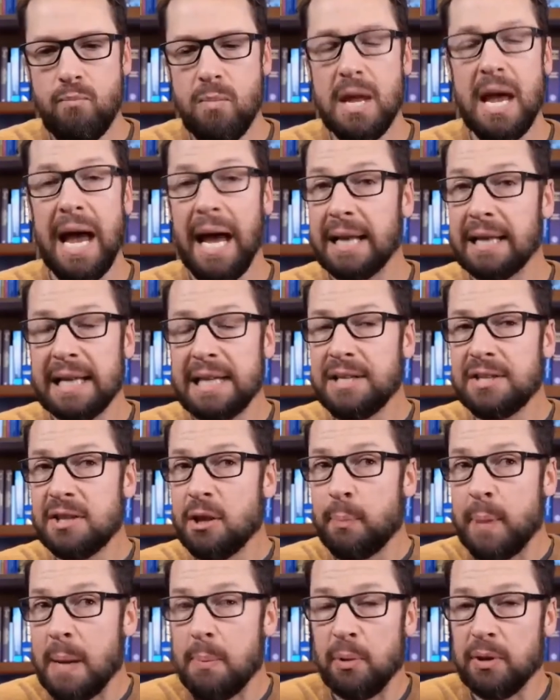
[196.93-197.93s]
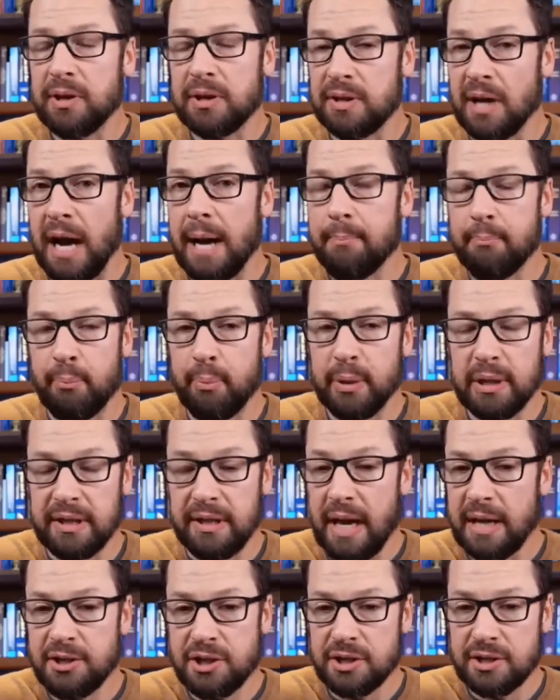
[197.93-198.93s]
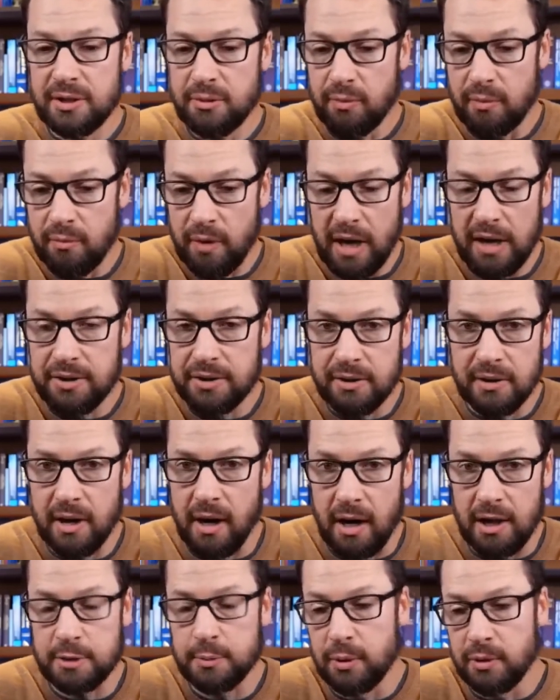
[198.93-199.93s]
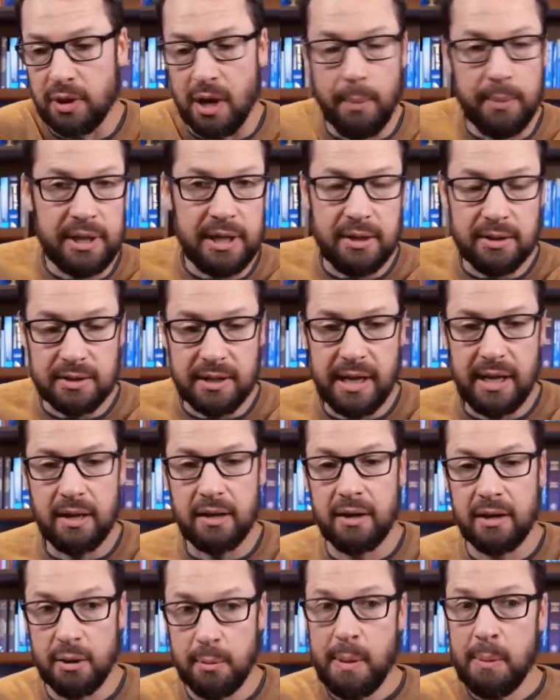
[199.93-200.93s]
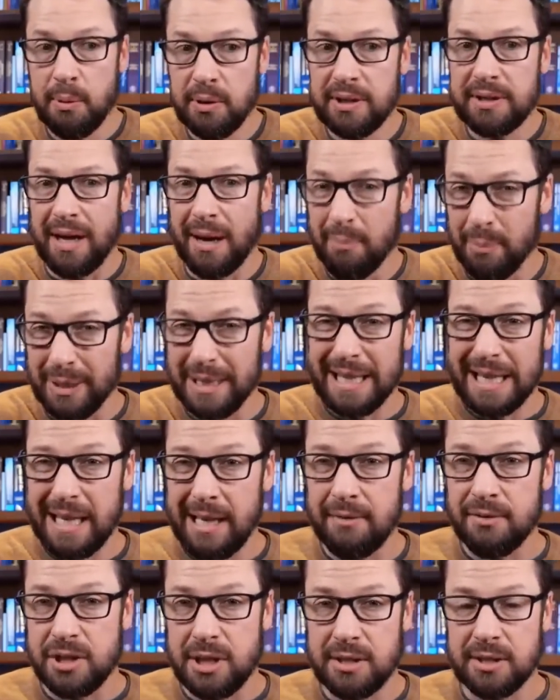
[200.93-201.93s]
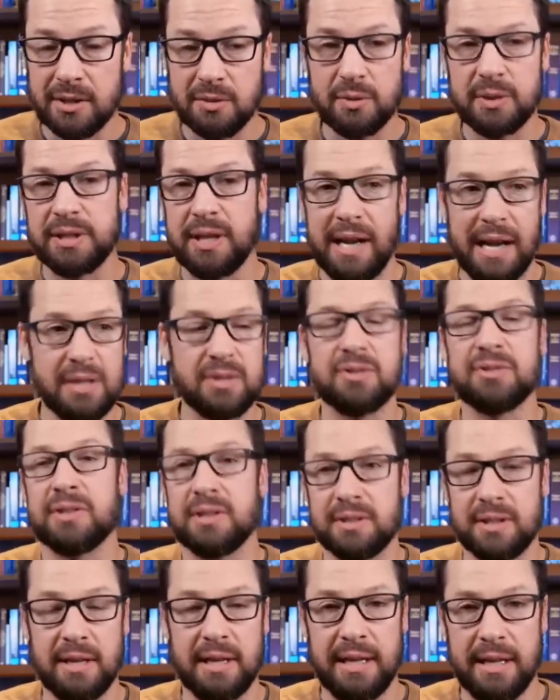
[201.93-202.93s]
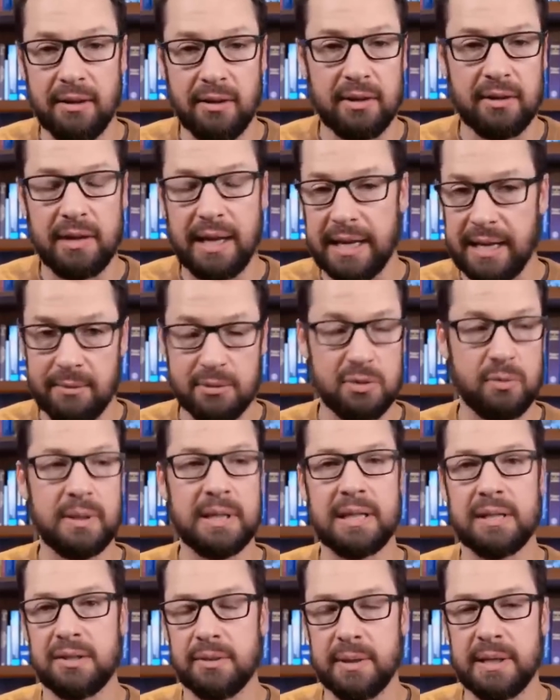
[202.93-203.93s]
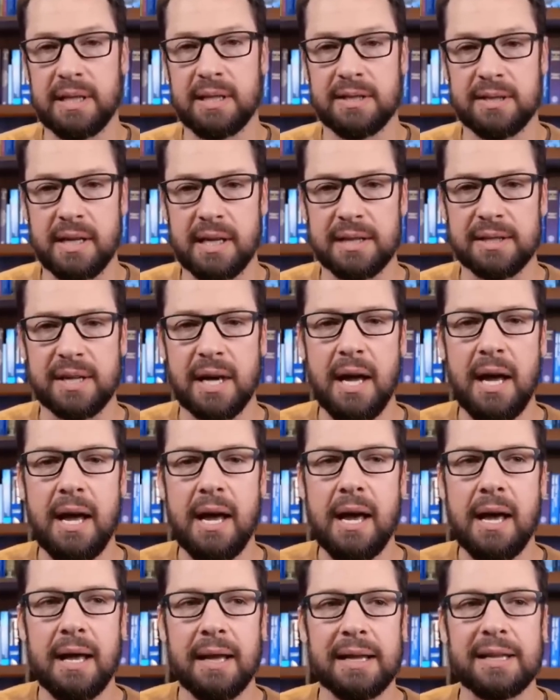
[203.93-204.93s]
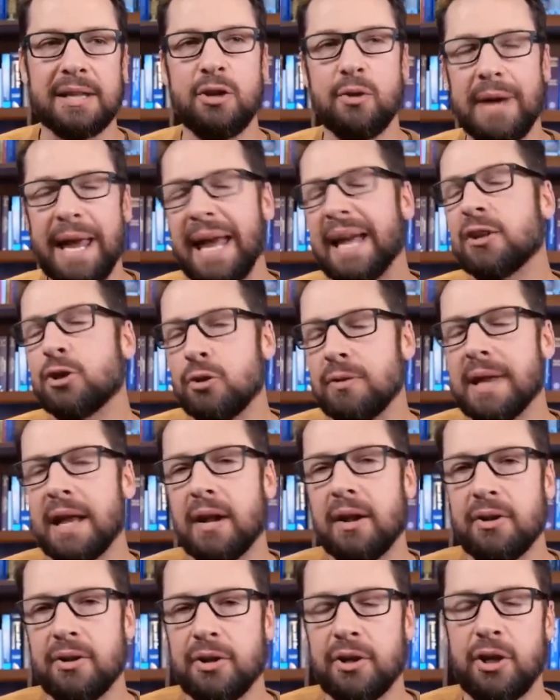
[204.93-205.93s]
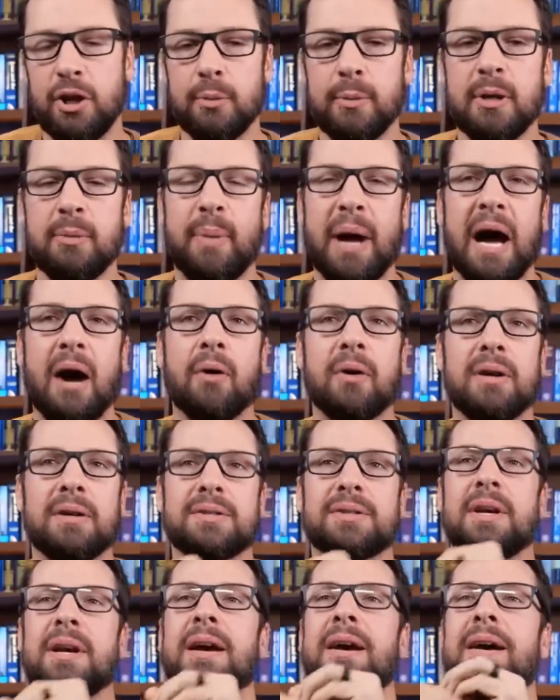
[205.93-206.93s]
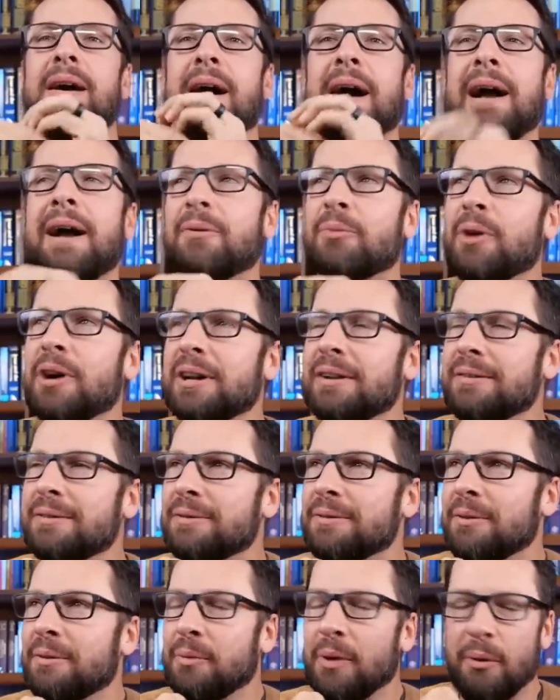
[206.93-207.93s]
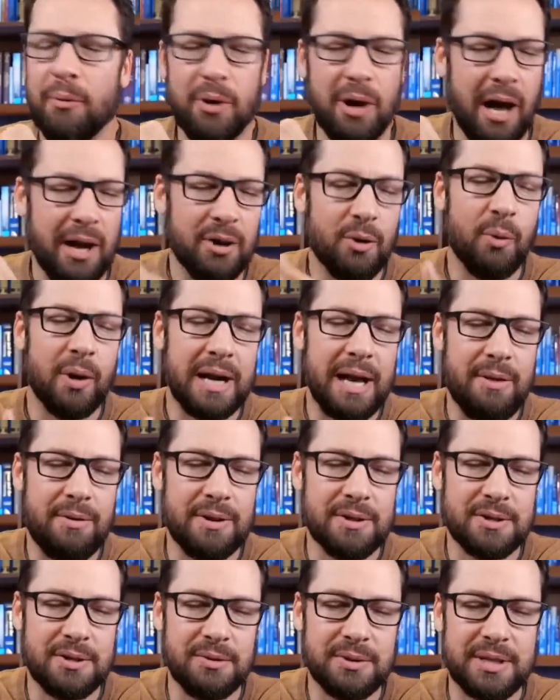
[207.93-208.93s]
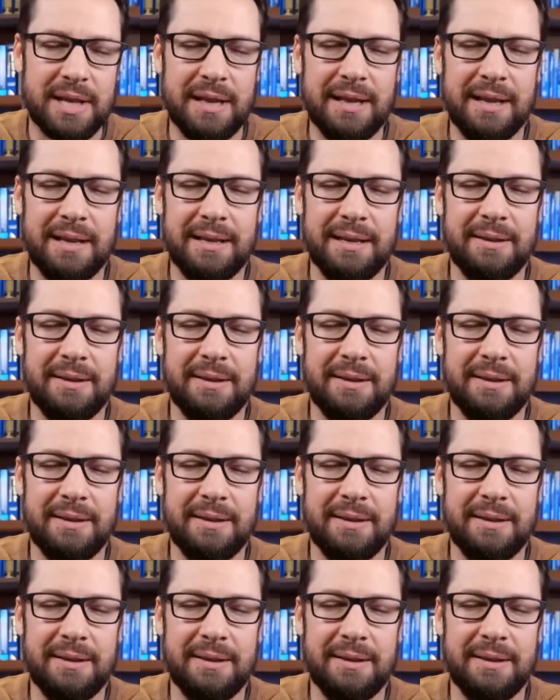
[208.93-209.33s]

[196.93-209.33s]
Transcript: at least the people at the time, not just the writers of the gospel coming years later, the people at the time believed Jesus was an exorcist and healer, like he was really doing these things. Like you can't do that under human powers. I had one, I know one atheist who said that